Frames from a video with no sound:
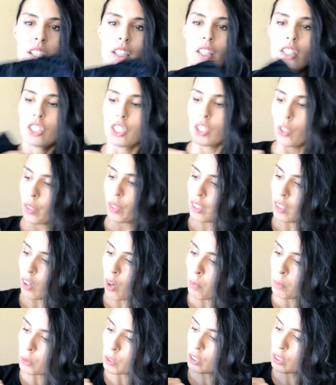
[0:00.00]
So it
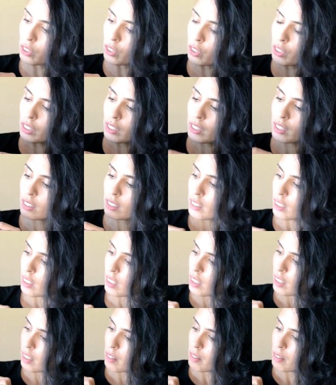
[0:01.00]
almost looks
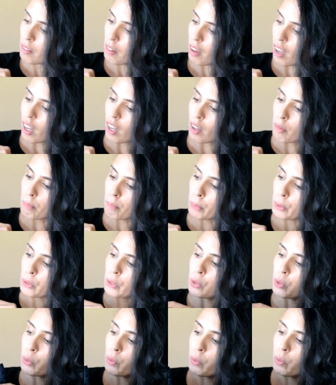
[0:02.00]

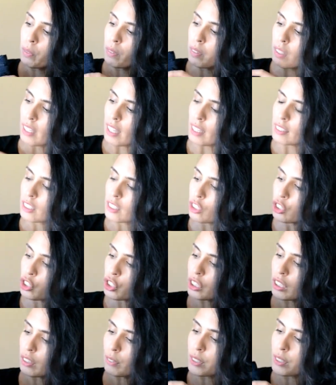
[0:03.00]
blue as it
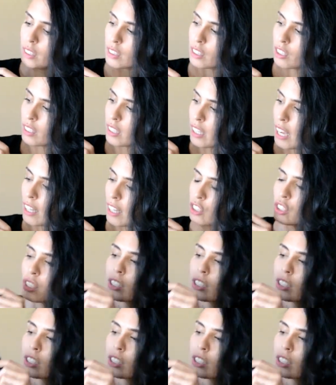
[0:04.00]
shifts and catches